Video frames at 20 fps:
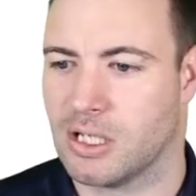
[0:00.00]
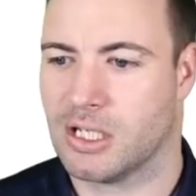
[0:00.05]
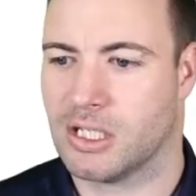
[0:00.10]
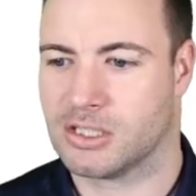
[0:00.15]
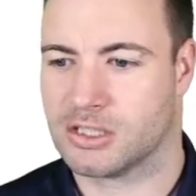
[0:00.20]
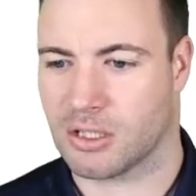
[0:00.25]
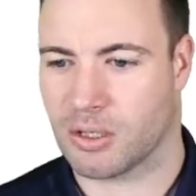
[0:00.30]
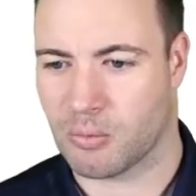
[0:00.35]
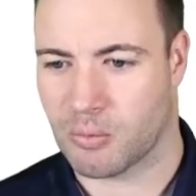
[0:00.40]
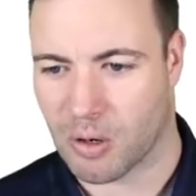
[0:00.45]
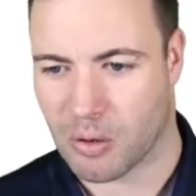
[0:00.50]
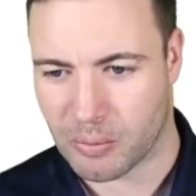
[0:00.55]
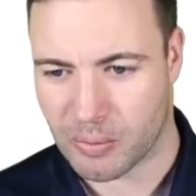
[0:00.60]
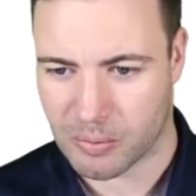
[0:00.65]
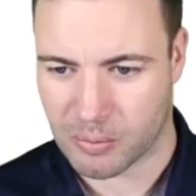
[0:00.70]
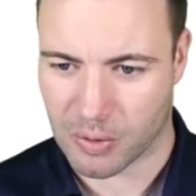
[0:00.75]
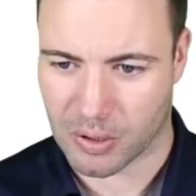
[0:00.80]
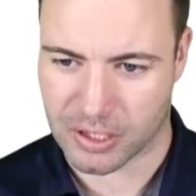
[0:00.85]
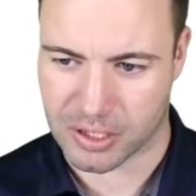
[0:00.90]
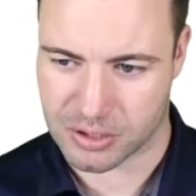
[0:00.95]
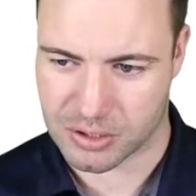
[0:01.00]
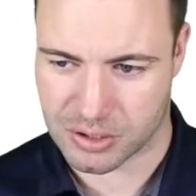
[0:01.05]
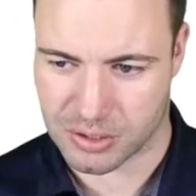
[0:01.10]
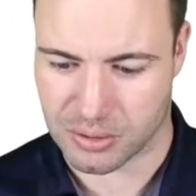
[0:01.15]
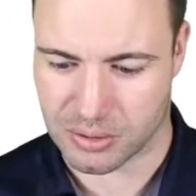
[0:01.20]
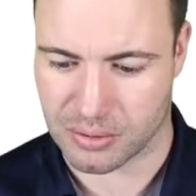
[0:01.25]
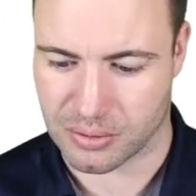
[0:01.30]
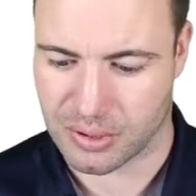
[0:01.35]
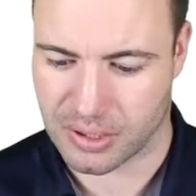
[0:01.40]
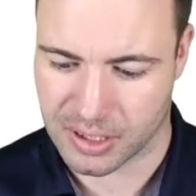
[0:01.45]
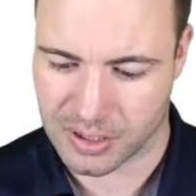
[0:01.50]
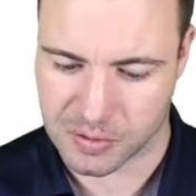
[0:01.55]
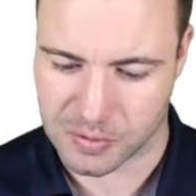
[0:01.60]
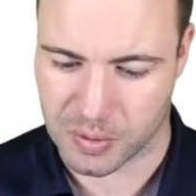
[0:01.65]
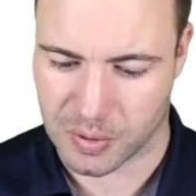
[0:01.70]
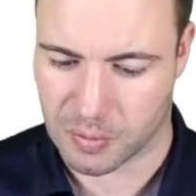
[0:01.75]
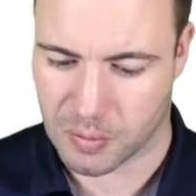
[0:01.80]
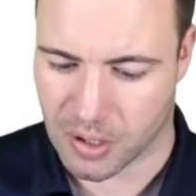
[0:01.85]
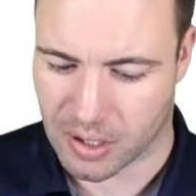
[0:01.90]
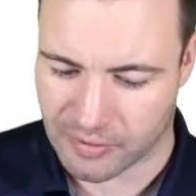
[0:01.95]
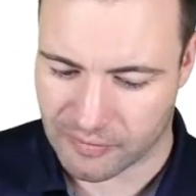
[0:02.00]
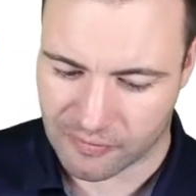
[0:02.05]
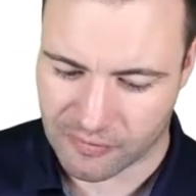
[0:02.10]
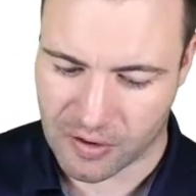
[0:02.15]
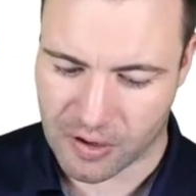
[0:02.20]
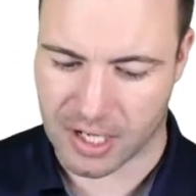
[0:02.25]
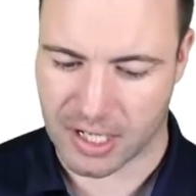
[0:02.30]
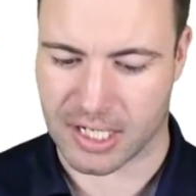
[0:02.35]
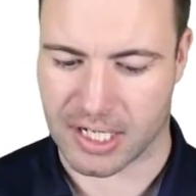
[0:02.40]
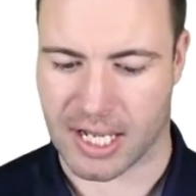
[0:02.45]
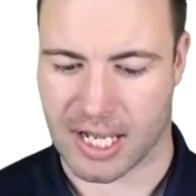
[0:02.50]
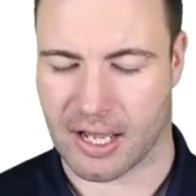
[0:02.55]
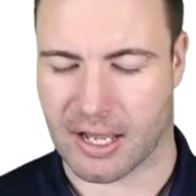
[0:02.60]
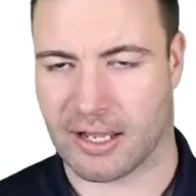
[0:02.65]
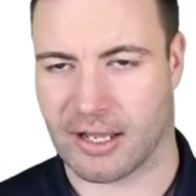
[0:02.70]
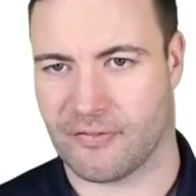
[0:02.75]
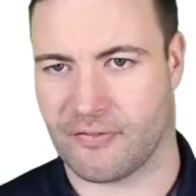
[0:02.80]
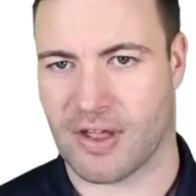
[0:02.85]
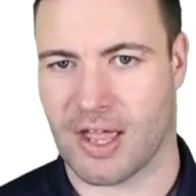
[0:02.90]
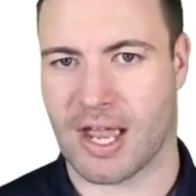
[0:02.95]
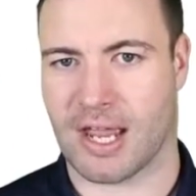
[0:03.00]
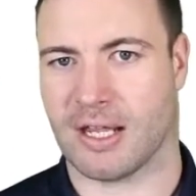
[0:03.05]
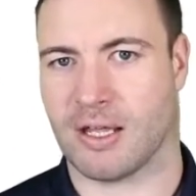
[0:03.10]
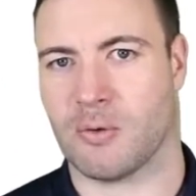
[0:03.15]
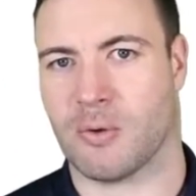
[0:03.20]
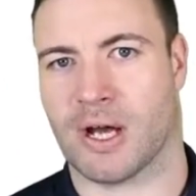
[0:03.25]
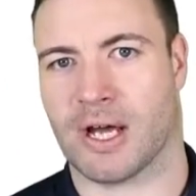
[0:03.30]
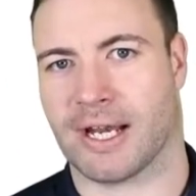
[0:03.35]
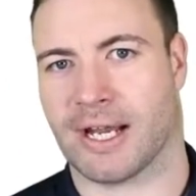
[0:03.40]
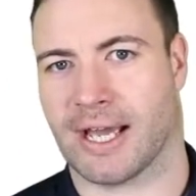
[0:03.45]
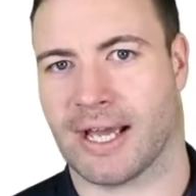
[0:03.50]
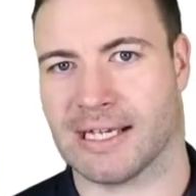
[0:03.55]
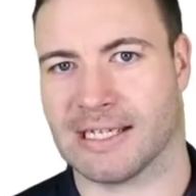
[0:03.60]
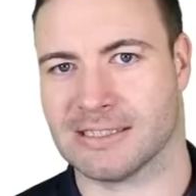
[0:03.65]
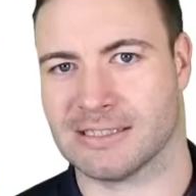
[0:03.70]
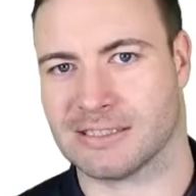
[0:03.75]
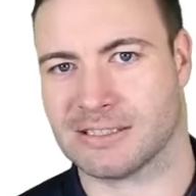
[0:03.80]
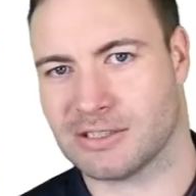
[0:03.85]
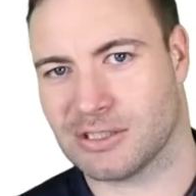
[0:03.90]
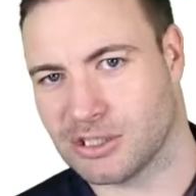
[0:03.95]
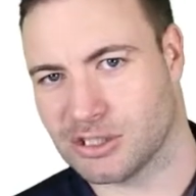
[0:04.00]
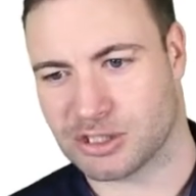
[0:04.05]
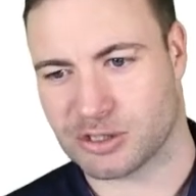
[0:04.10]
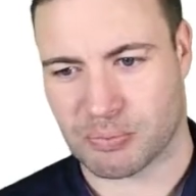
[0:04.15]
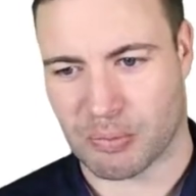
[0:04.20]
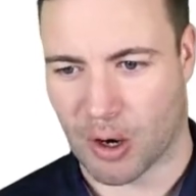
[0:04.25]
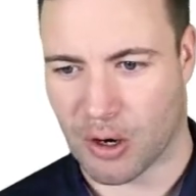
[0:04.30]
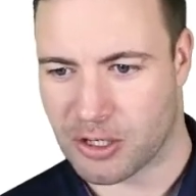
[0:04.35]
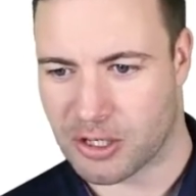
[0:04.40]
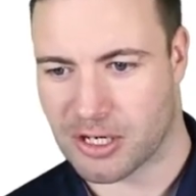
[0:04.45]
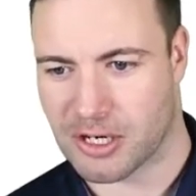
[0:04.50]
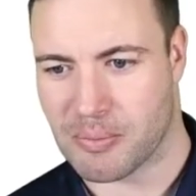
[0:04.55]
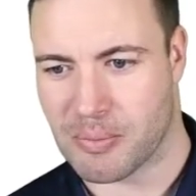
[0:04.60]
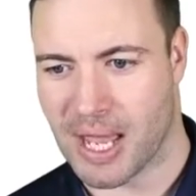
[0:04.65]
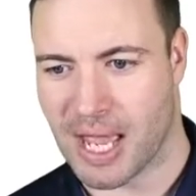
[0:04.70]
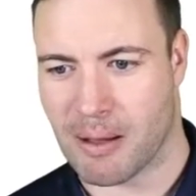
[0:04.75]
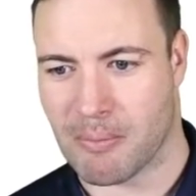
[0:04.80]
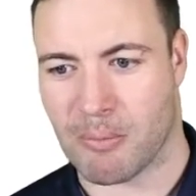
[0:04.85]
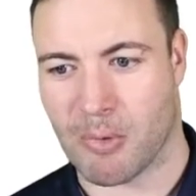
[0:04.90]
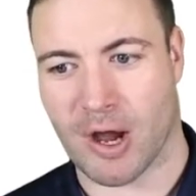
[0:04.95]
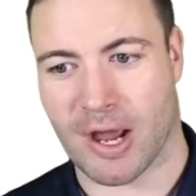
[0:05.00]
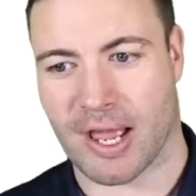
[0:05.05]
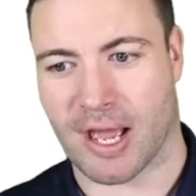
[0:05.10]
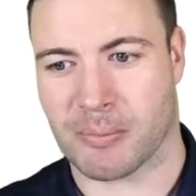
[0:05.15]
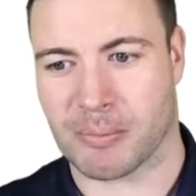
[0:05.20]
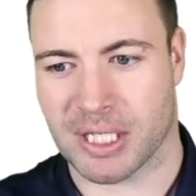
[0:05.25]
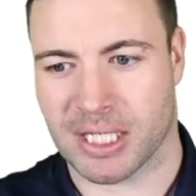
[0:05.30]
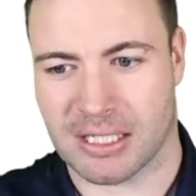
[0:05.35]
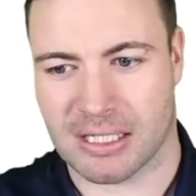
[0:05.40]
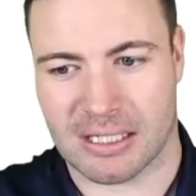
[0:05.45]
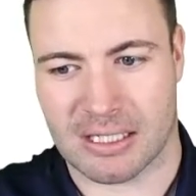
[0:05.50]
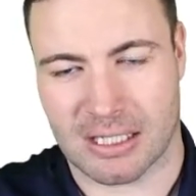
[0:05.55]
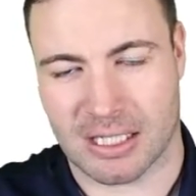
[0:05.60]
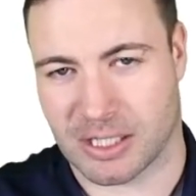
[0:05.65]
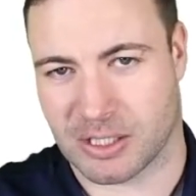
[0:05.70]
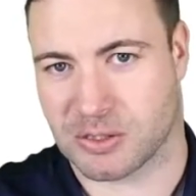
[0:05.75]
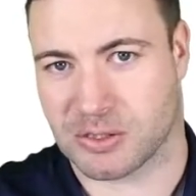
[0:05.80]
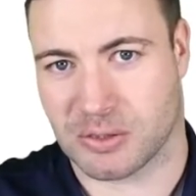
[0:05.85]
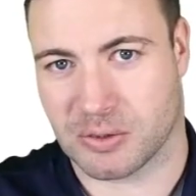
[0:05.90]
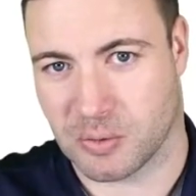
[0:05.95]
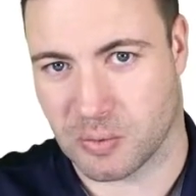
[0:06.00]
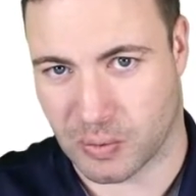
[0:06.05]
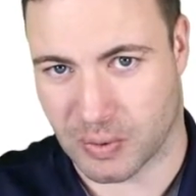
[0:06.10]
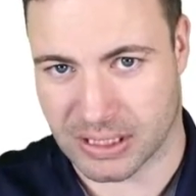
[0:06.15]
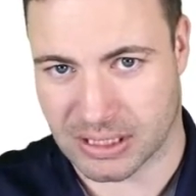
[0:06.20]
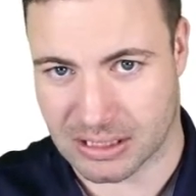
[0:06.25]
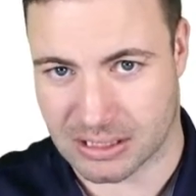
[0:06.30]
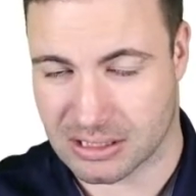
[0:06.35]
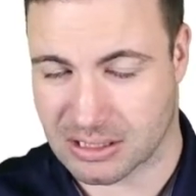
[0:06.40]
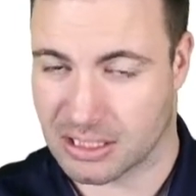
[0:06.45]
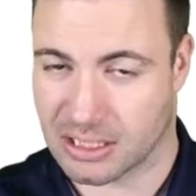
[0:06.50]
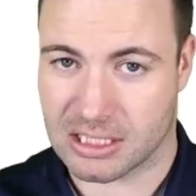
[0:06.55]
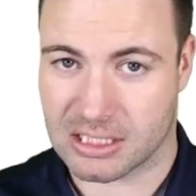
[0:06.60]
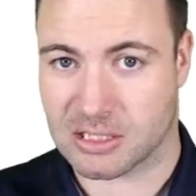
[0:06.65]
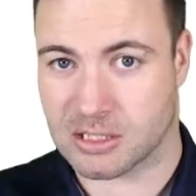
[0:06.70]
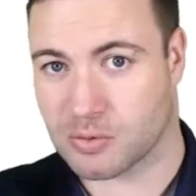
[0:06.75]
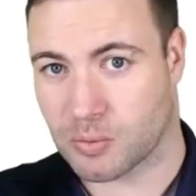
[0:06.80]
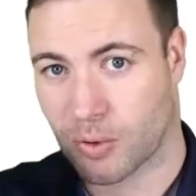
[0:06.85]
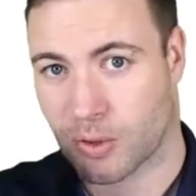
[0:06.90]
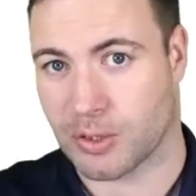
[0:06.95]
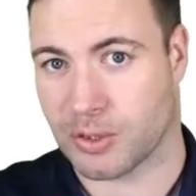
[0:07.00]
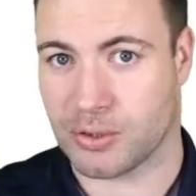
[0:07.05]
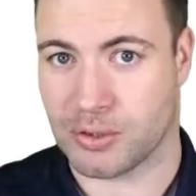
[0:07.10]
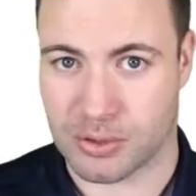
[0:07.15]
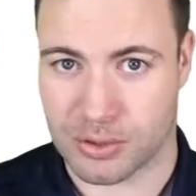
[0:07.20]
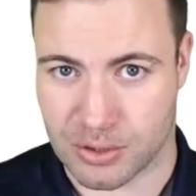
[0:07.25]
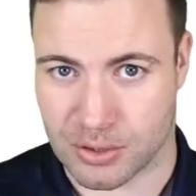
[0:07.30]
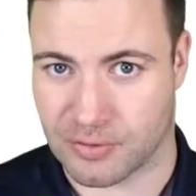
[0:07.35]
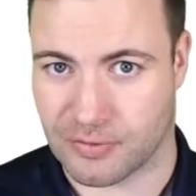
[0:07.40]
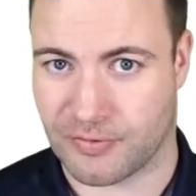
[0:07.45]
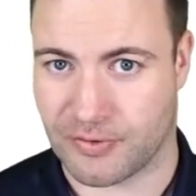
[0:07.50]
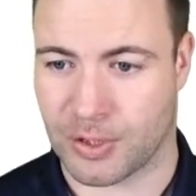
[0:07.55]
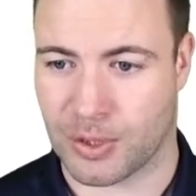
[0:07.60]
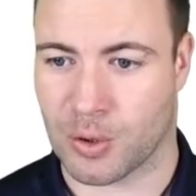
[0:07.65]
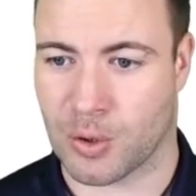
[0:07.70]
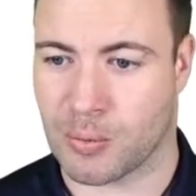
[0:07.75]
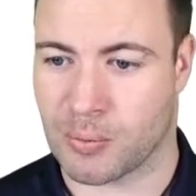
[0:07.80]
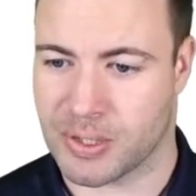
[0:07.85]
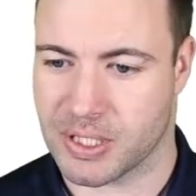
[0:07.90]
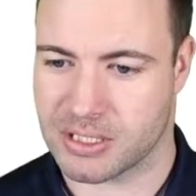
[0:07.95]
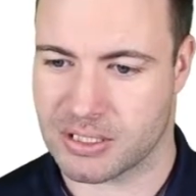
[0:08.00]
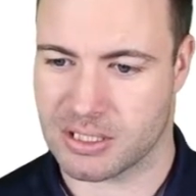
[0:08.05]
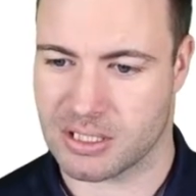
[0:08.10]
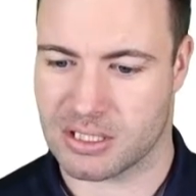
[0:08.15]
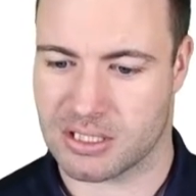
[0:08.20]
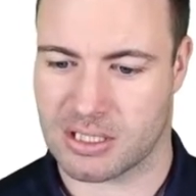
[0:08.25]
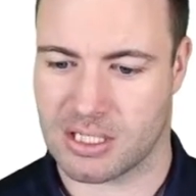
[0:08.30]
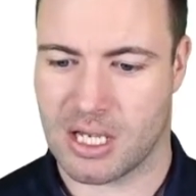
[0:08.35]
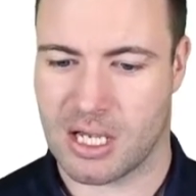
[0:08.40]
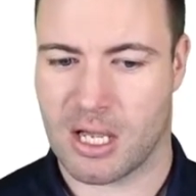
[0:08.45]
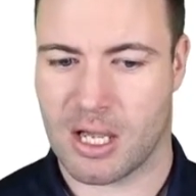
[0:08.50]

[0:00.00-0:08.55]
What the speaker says: So what we want to do is we want to find out if anyone has spoken about Miami Electrical Wizards, and this is what you do for your business,